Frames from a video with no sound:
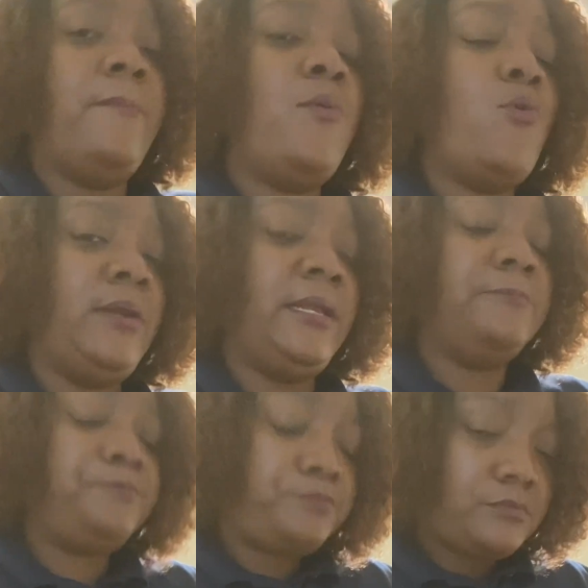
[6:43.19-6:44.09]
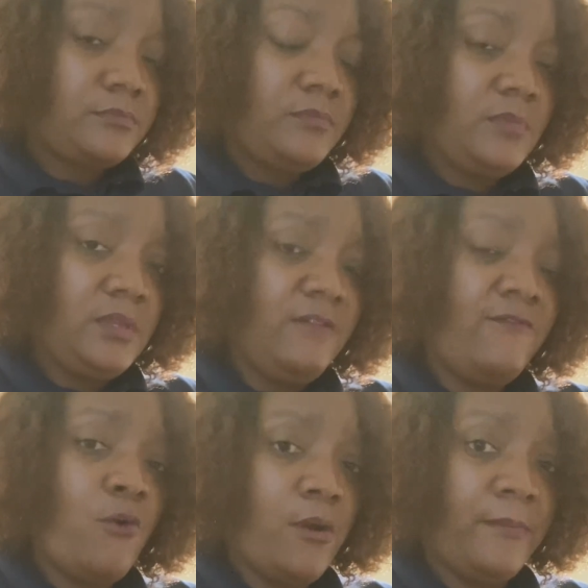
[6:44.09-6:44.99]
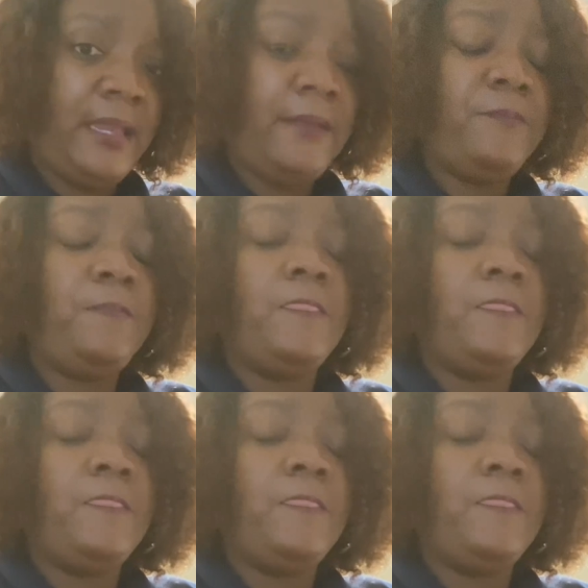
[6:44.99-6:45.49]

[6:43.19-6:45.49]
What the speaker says: important for me.